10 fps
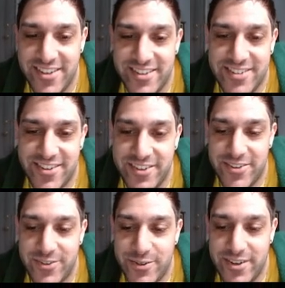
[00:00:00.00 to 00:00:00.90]

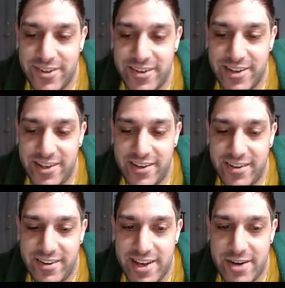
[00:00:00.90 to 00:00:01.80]
So
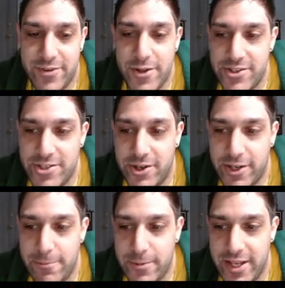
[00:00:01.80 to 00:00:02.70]
out of all the
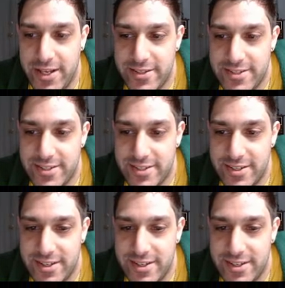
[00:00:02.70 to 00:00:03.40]
chalky plays,